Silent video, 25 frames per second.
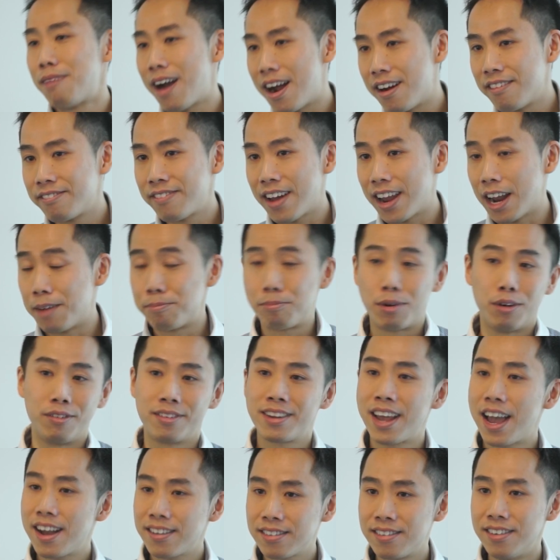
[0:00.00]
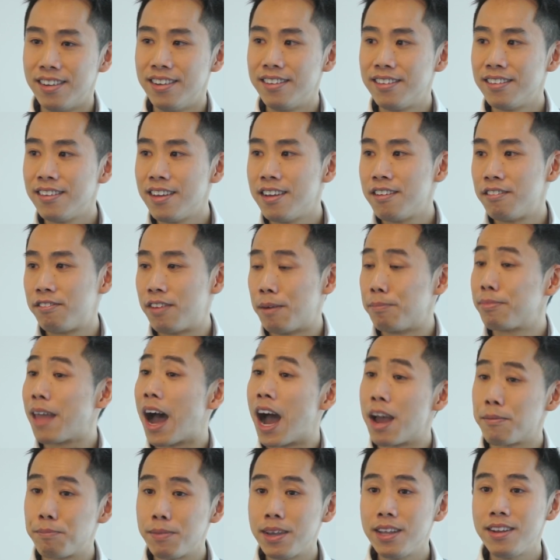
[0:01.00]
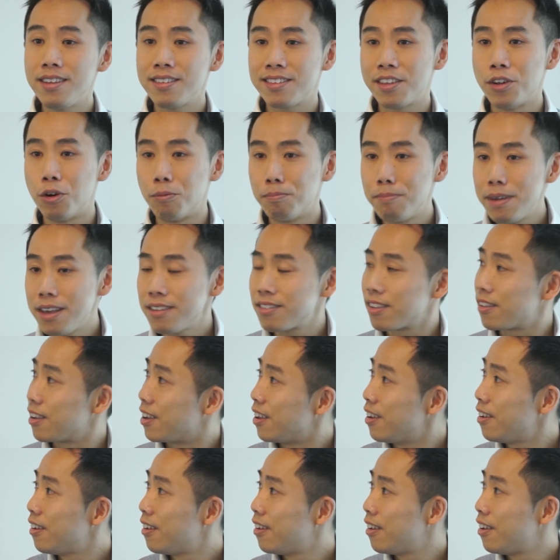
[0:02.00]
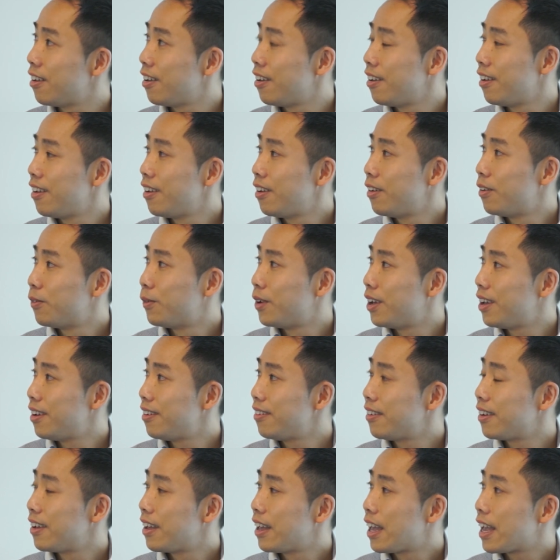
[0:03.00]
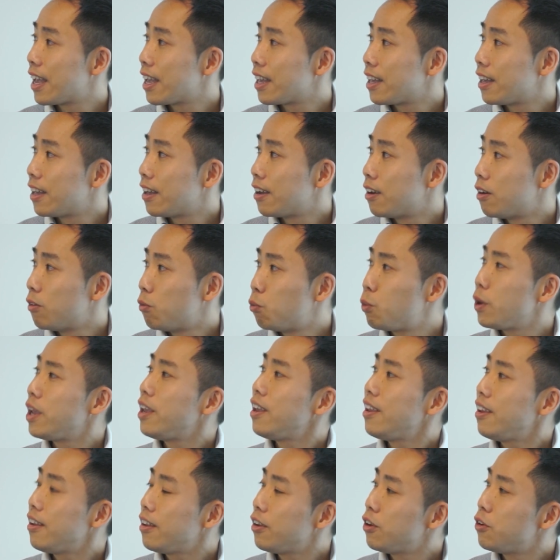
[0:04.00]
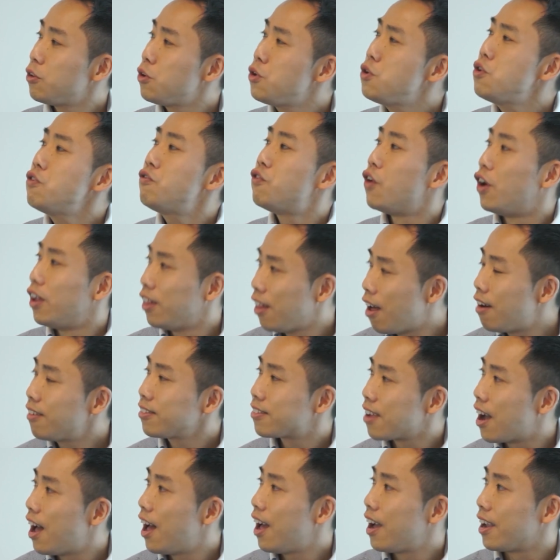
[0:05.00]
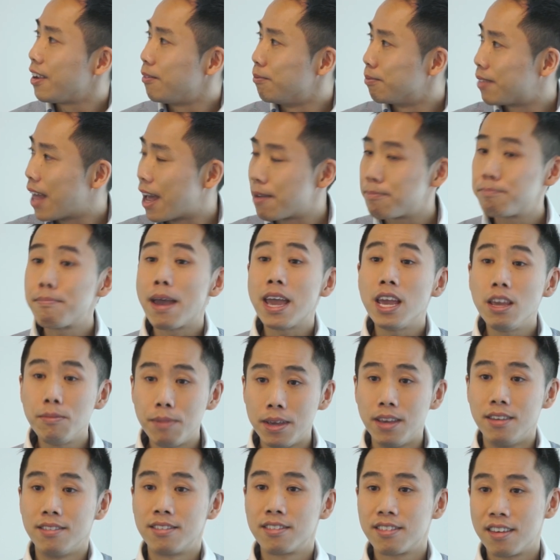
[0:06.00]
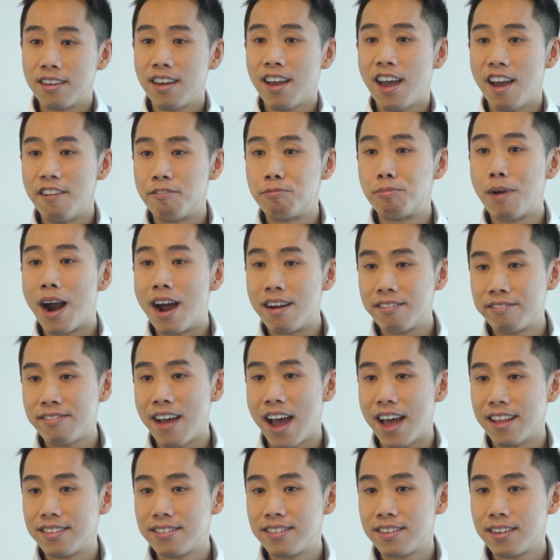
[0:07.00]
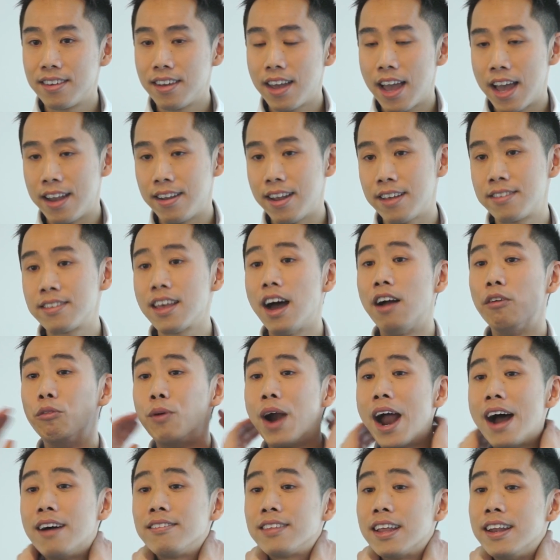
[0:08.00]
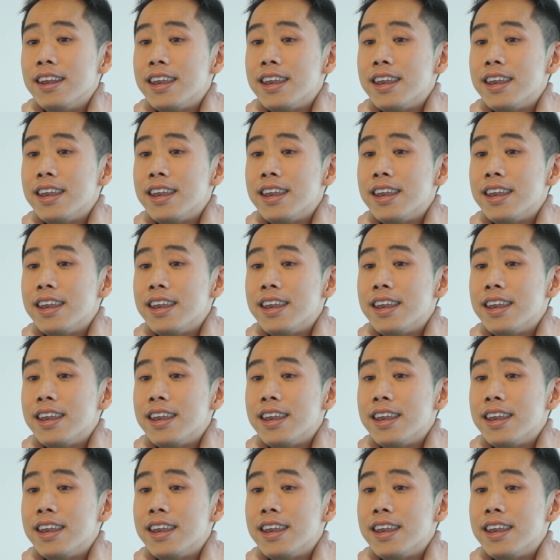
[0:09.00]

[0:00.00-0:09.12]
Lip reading: brown fat are protected from diabetes and obesity. Well, we knew for a long time that babies have brown fat, and that's around the